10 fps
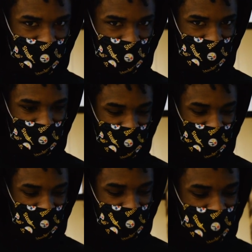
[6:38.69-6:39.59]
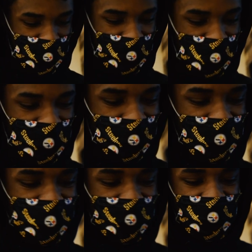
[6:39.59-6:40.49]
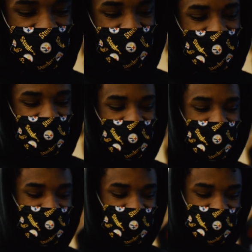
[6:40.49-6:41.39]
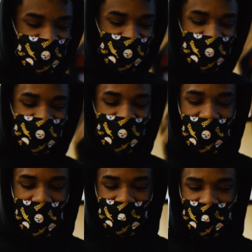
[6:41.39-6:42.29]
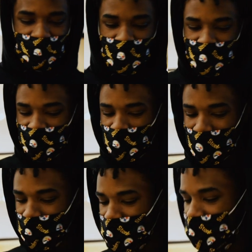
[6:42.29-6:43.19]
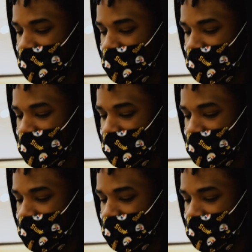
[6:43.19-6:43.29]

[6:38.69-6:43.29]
What are you staring at it for? Cause it just look nasty. What is the white